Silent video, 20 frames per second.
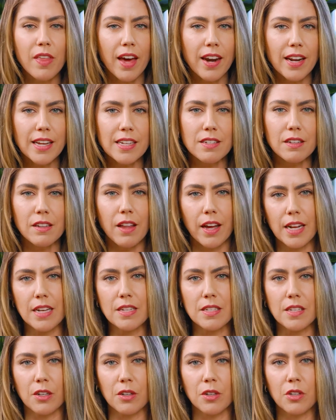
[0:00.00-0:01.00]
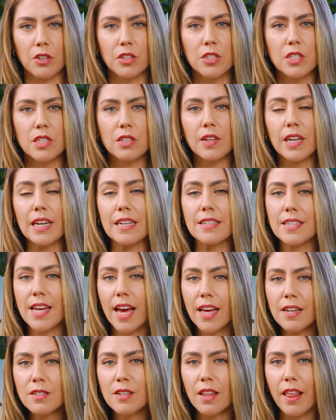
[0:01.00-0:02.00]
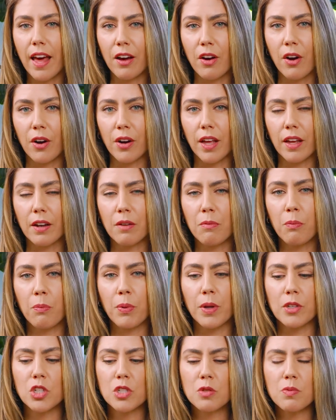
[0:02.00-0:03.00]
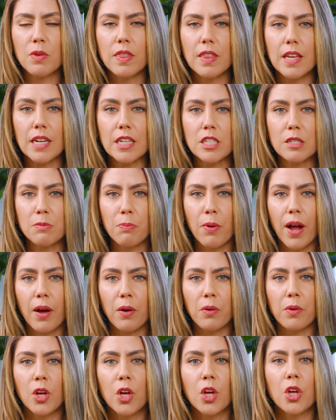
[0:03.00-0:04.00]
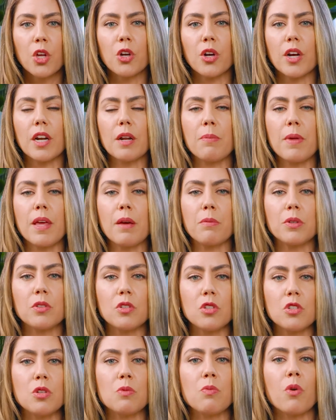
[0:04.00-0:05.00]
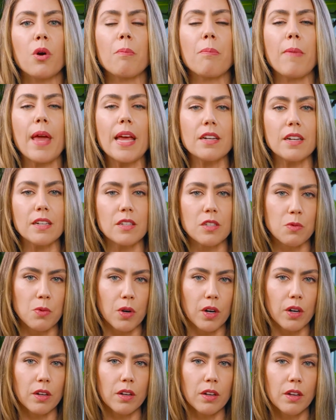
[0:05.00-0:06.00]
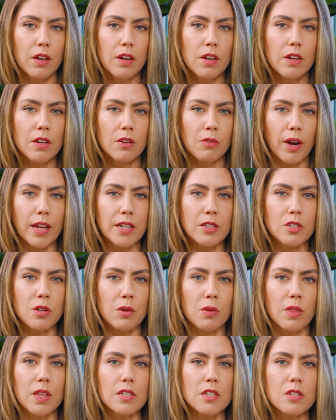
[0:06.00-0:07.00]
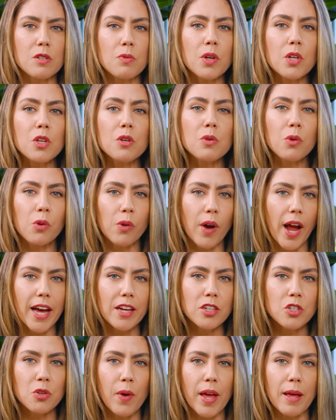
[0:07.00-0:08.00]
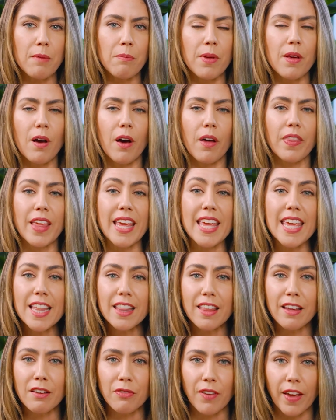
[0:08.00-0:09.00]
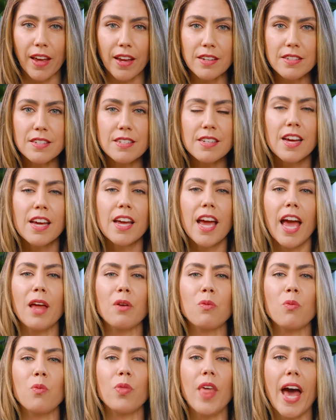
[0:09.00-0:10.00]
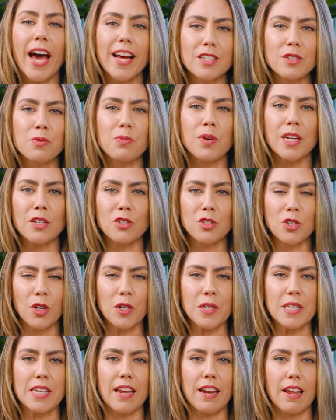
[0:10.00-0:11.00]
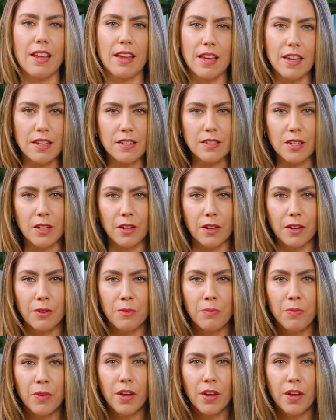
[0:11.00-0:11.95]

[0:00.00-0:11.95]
that, it gets a lot easier. You're still going to tend to that garden, but just when things sprout, you're going to be able to do more maintenance work, right? So this is when you graduate beyond the healing phase, and that's when it starts getting easier.